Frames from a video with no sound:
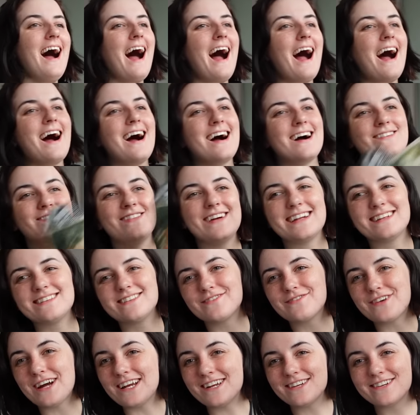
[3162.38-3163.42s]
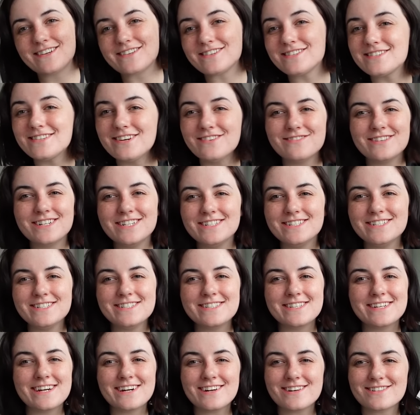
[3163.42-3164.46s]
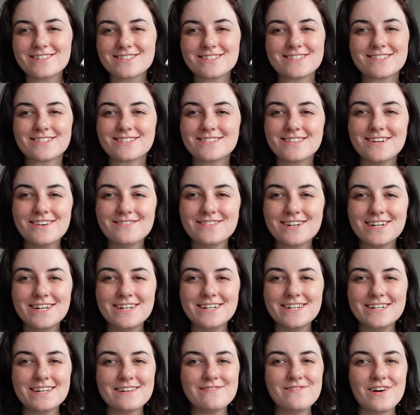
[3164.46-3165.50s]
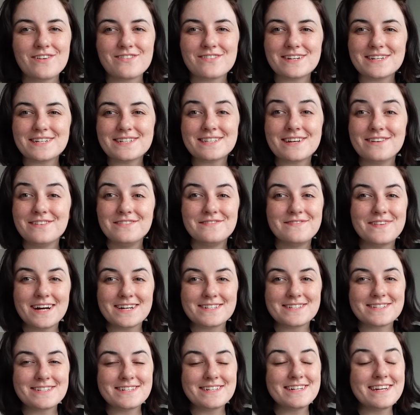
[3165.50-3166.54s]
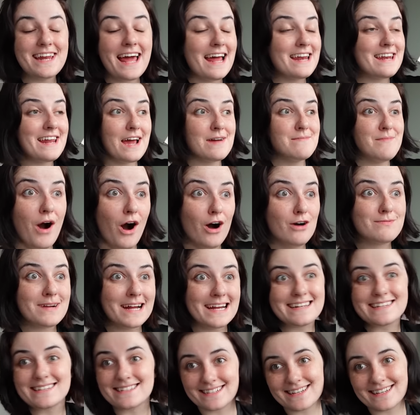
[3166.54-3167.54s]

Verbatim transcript: Oh man, the writing is so good, the characters are so good, I'm already so invested, and I'm already